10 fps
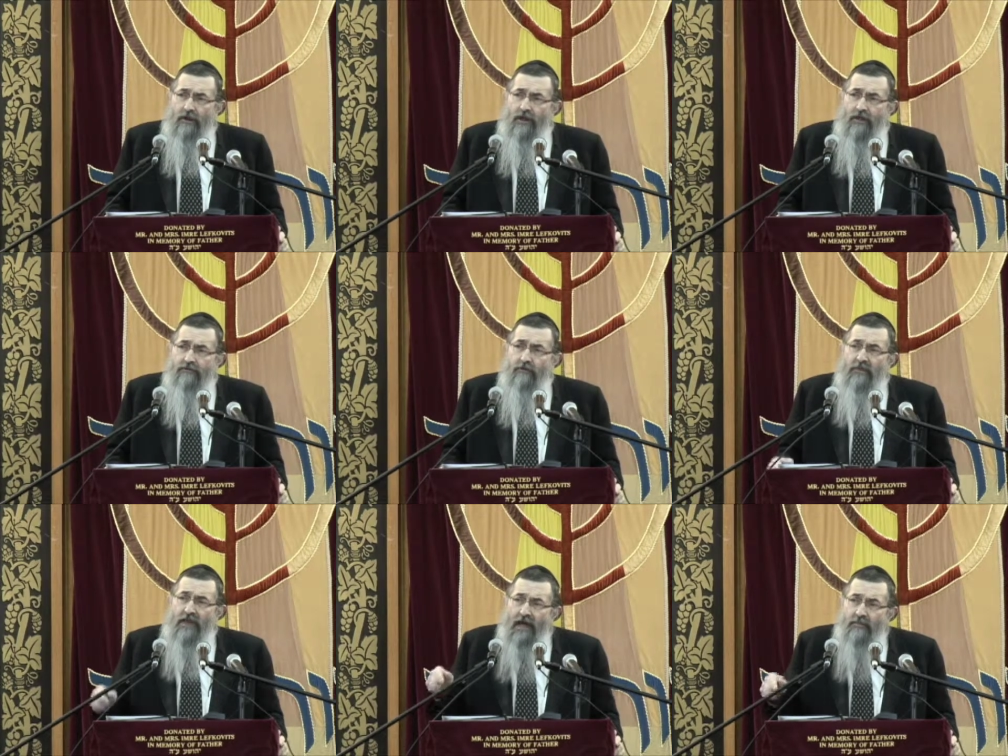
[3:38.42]
and to
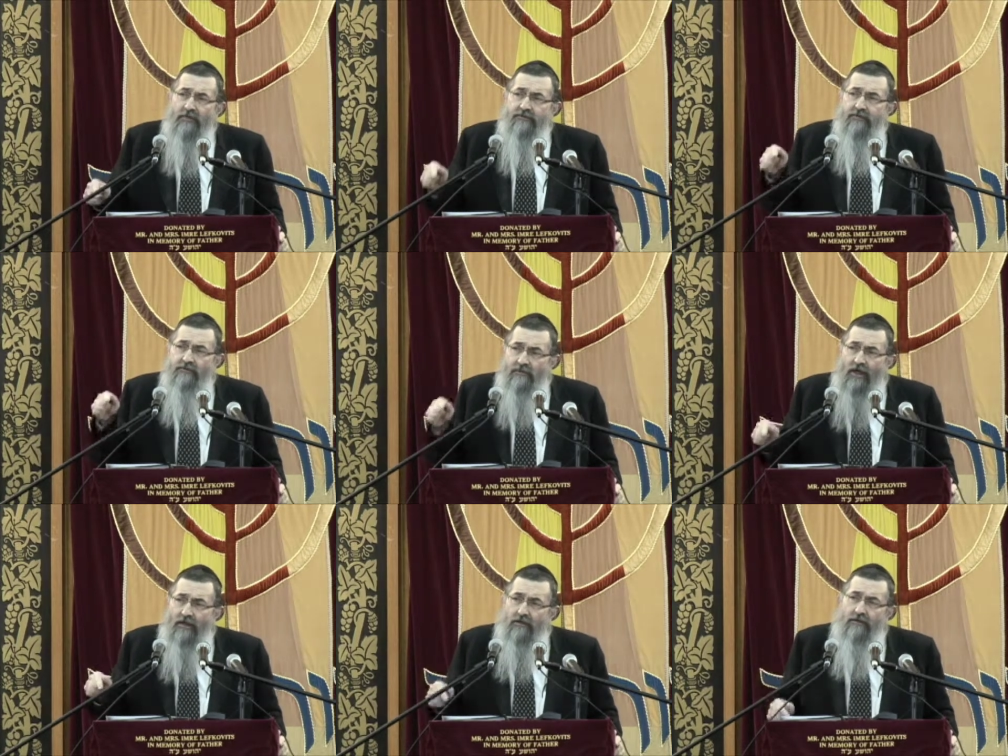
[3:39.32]
be able to
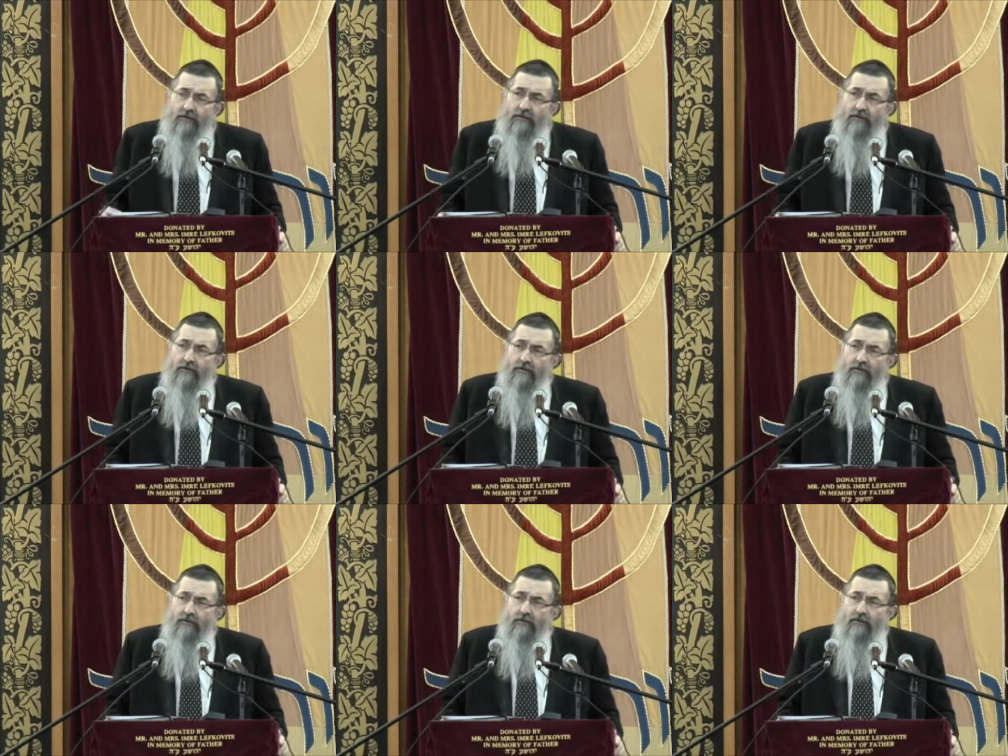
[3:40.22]
say,
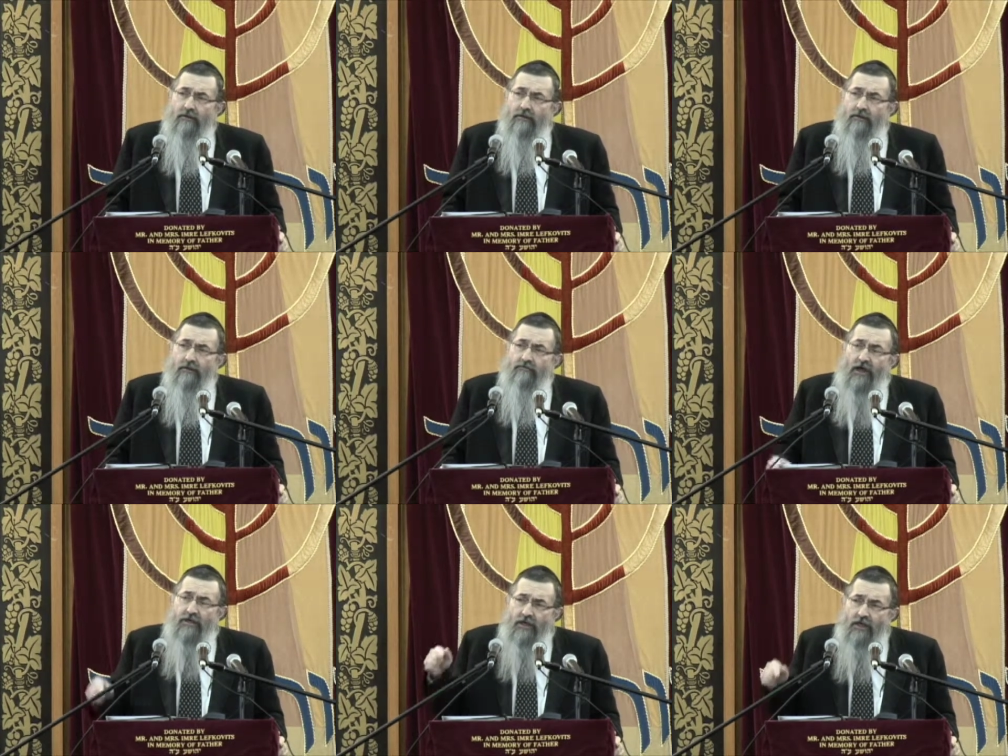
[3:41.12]

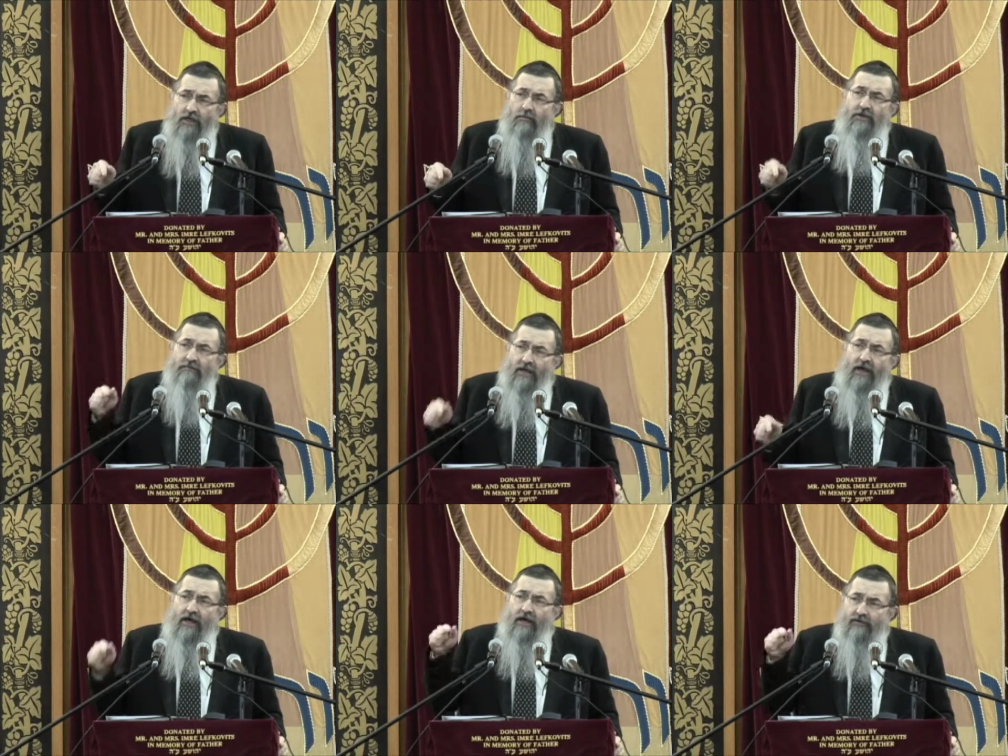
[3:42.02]
Vayhi
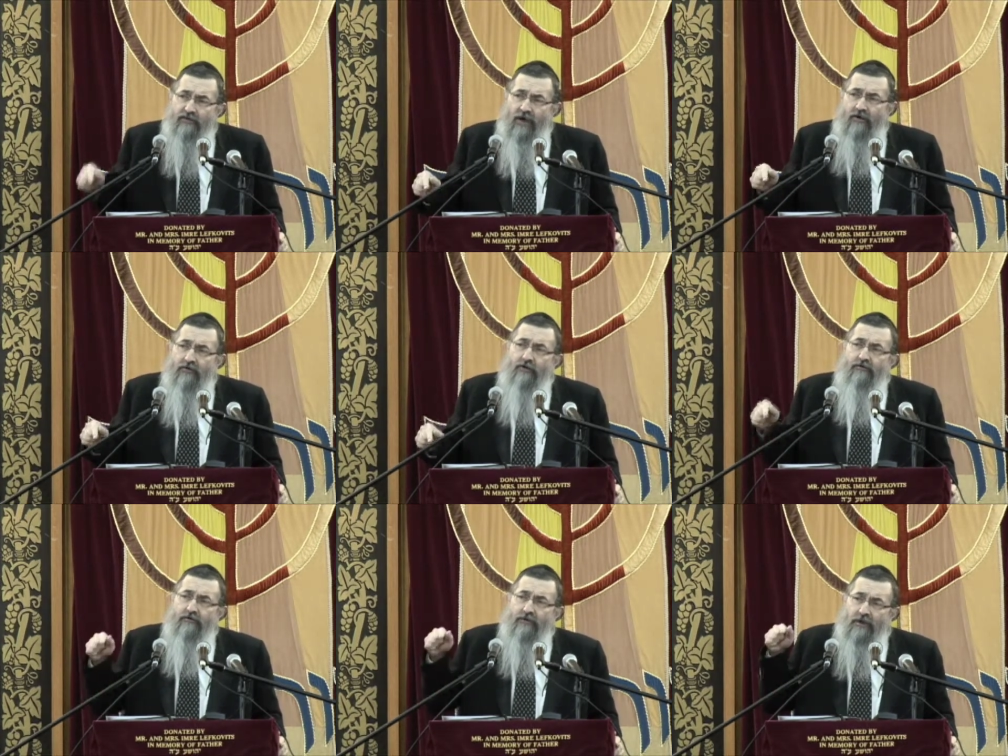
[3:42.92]
b'mei
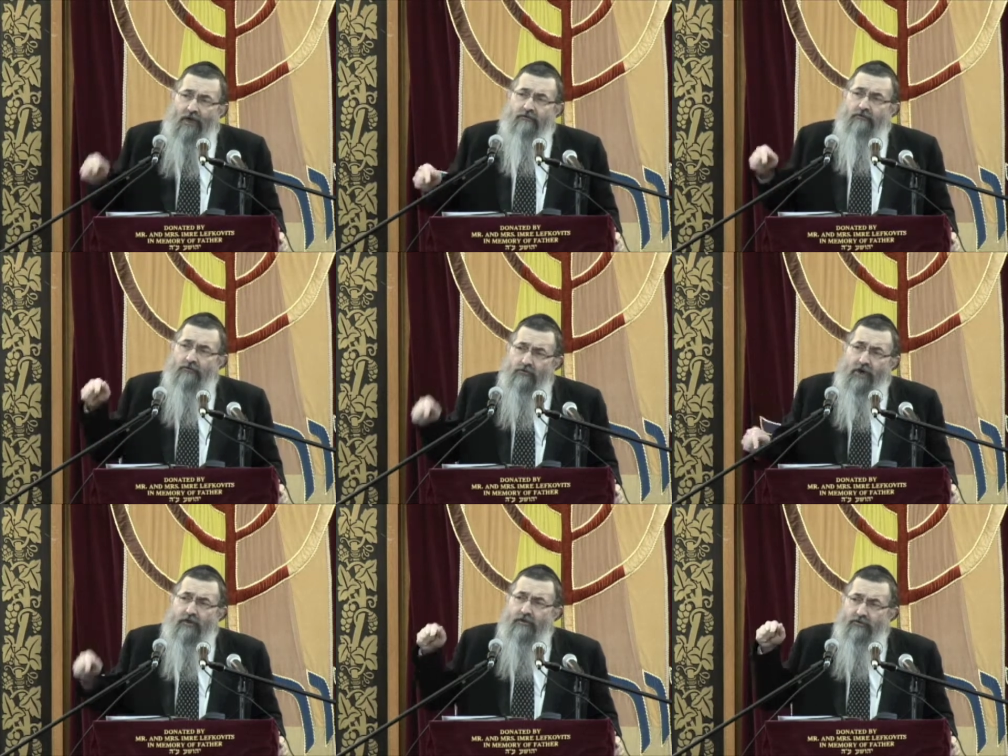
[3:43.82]
Achashverosh, yes, you,
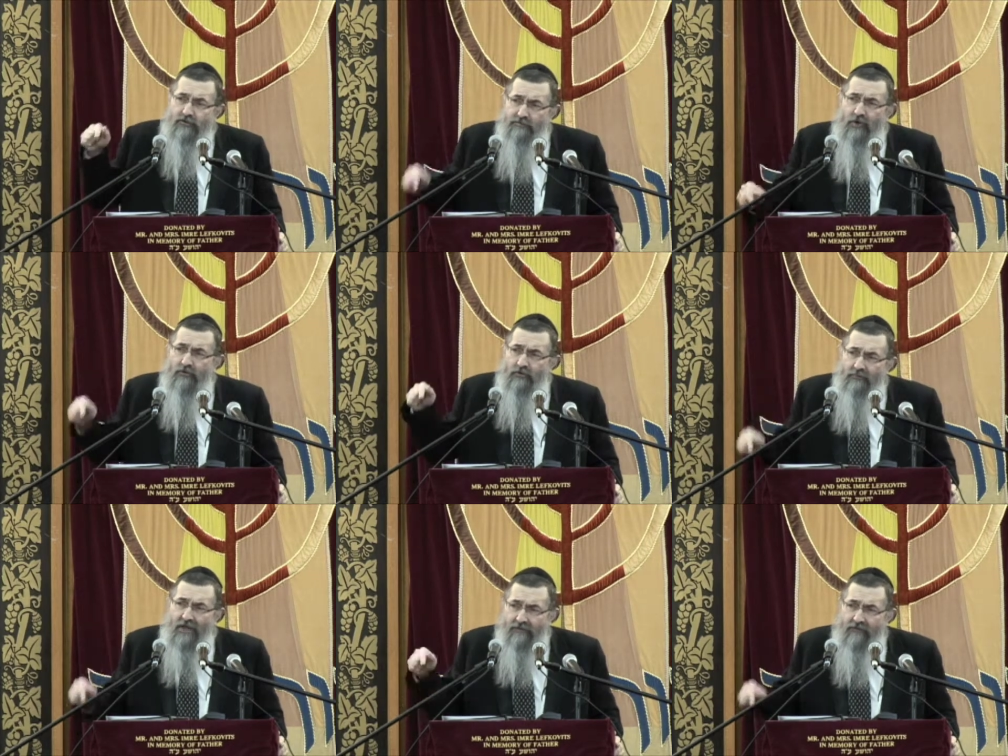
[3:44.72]
HaKadosh Baruch Hu,
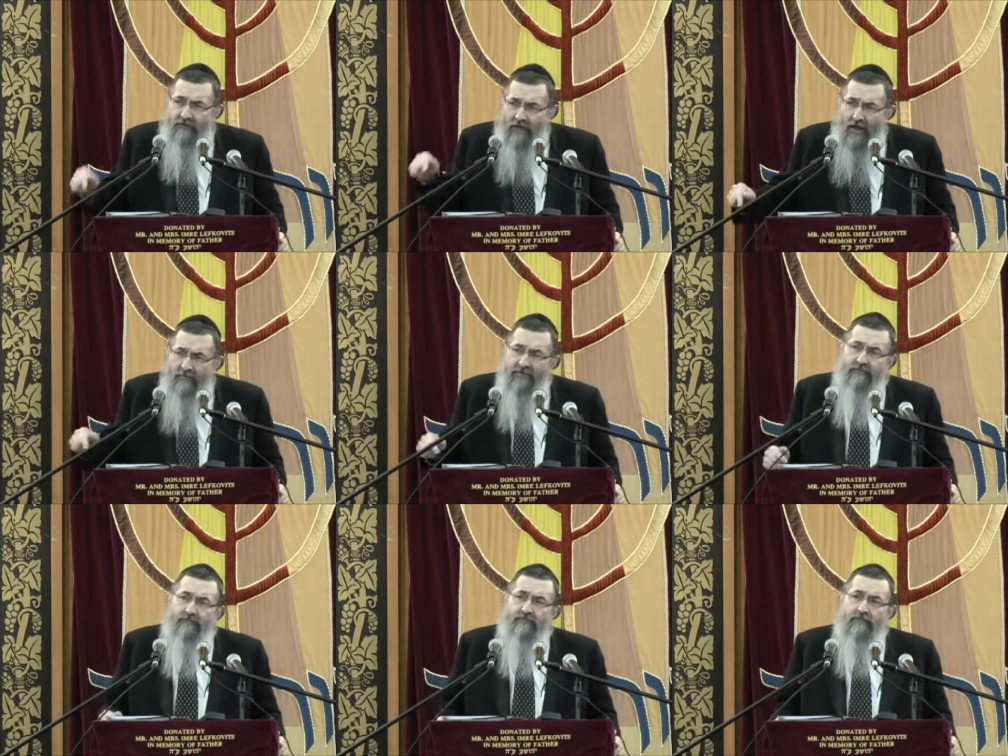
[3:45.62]
made this happen.
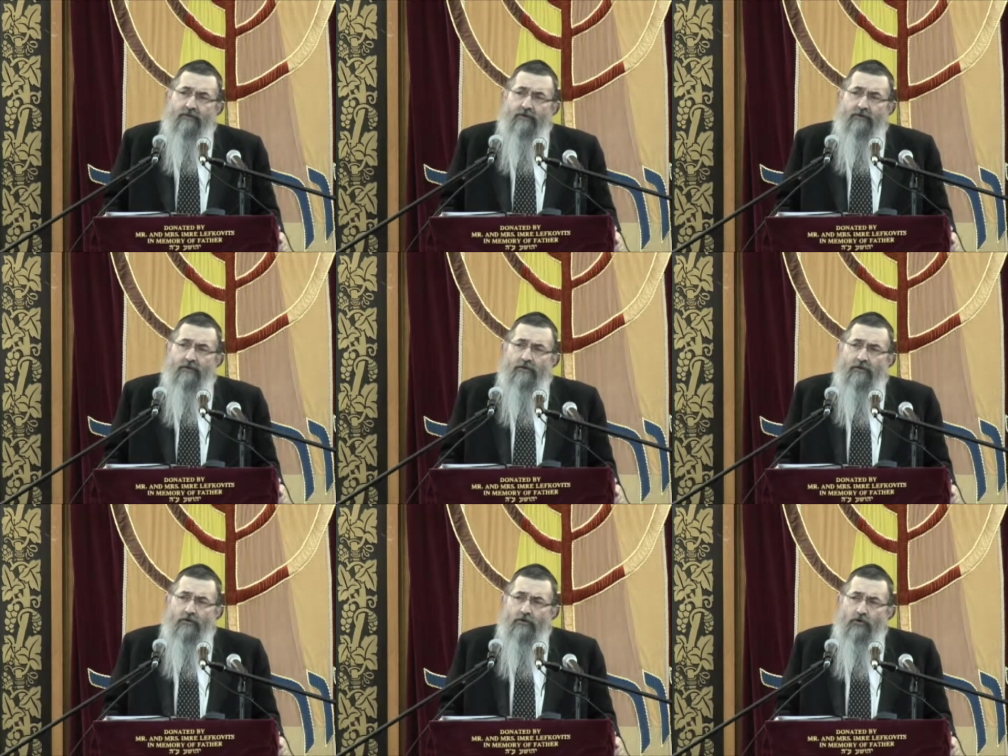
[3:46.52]

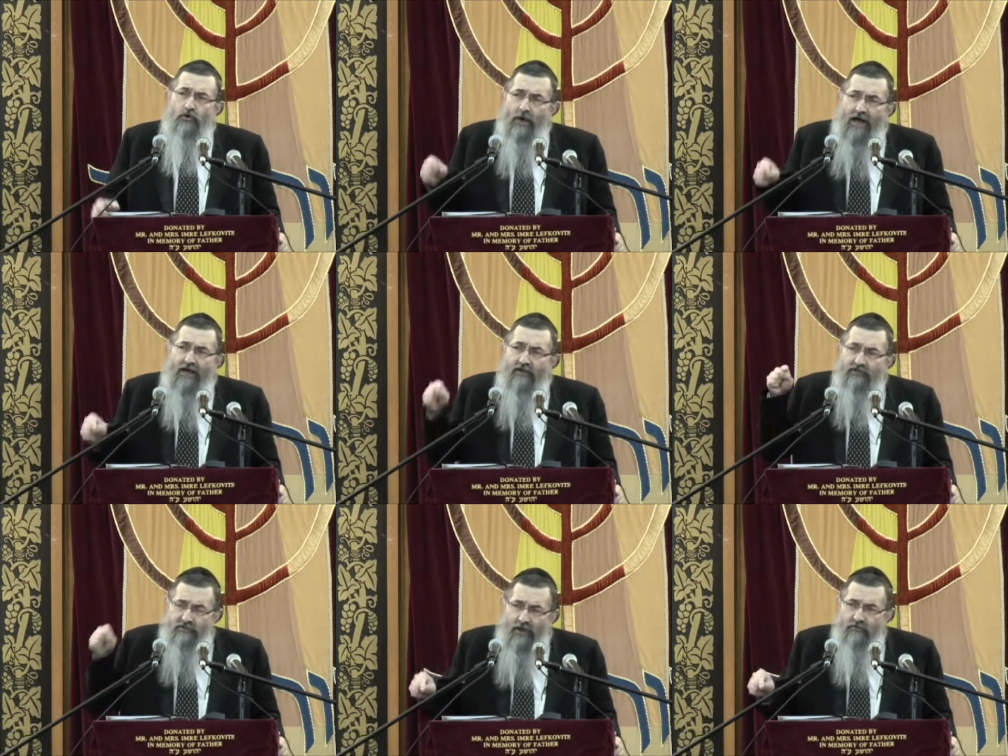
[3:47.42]
Hu
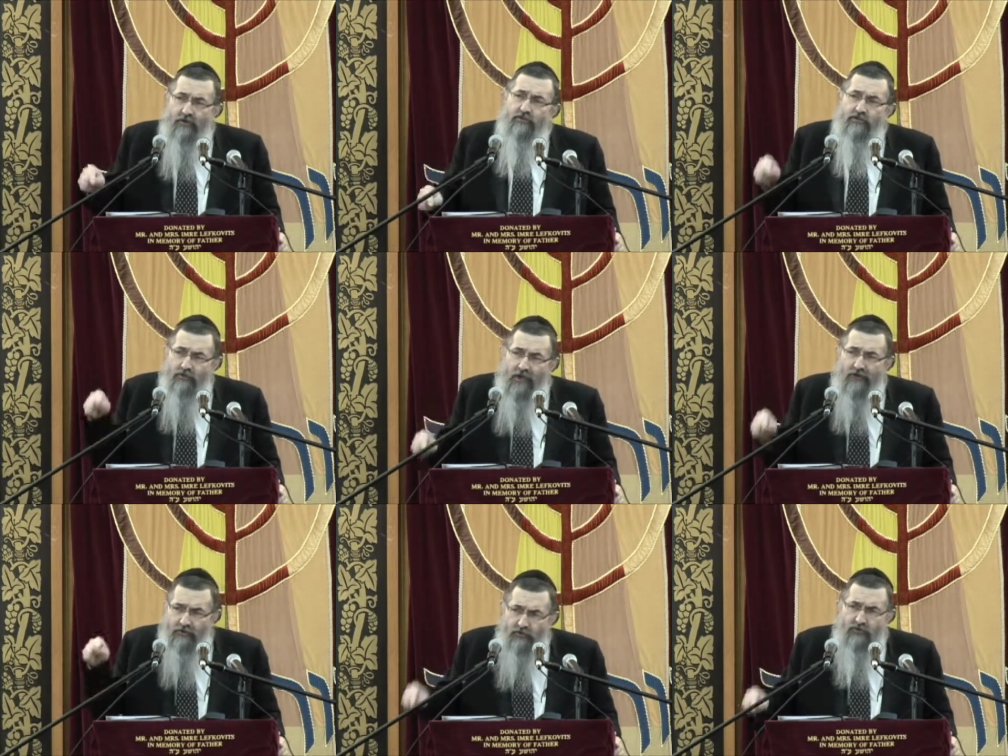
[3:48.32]
Achashverosh, you,
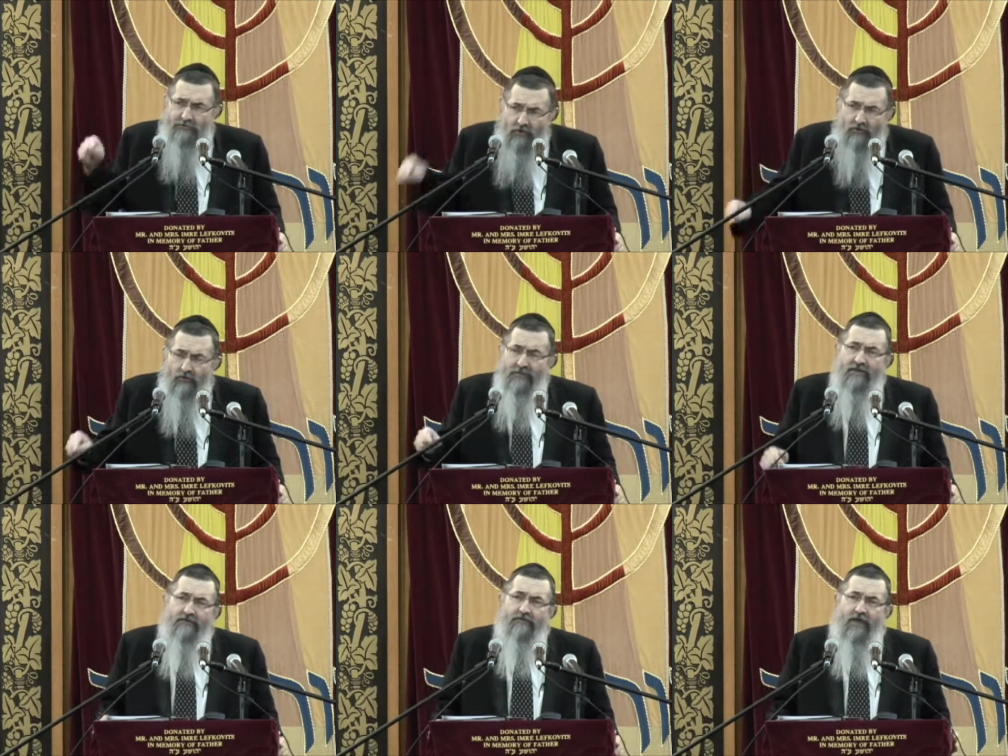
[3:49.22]
HaKadosh Baruch Hu,
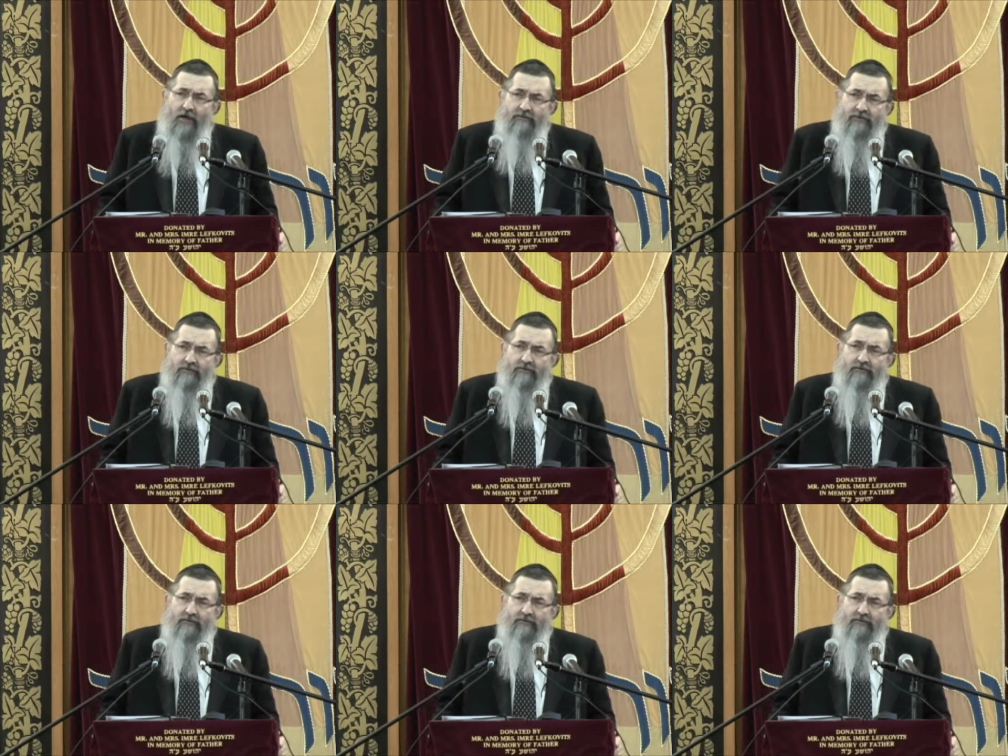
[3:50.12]
made this happen.